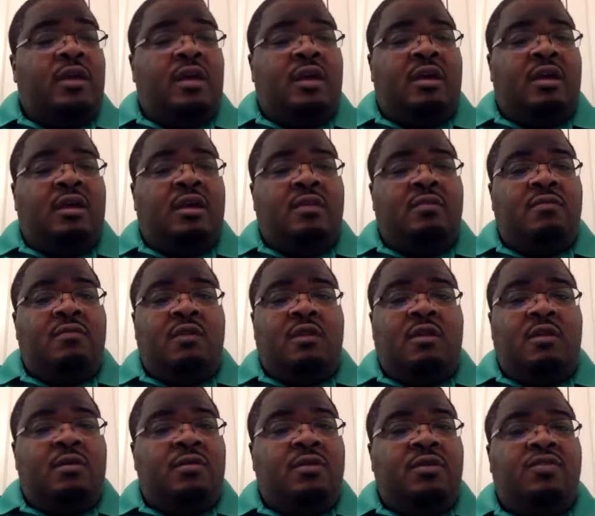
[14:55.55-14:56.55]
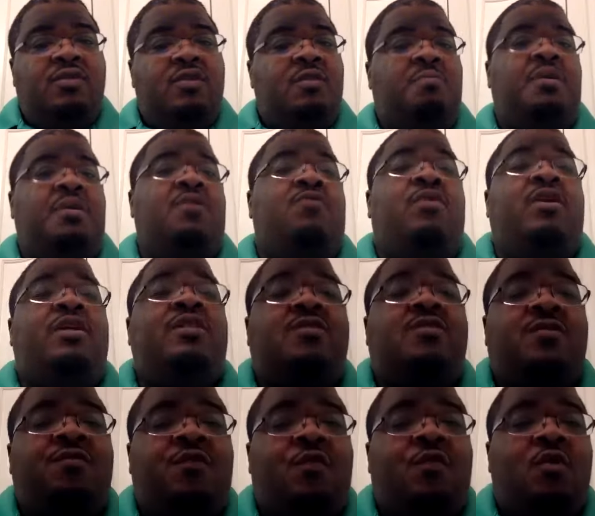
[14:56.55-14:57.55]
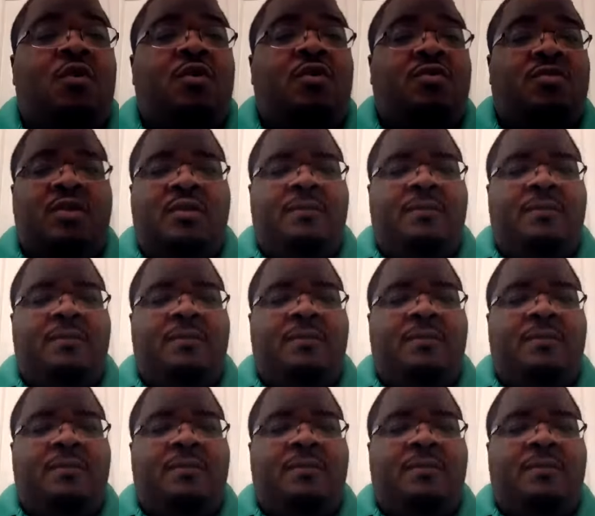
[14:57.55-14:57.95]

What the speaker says: and you know, this could be a reason for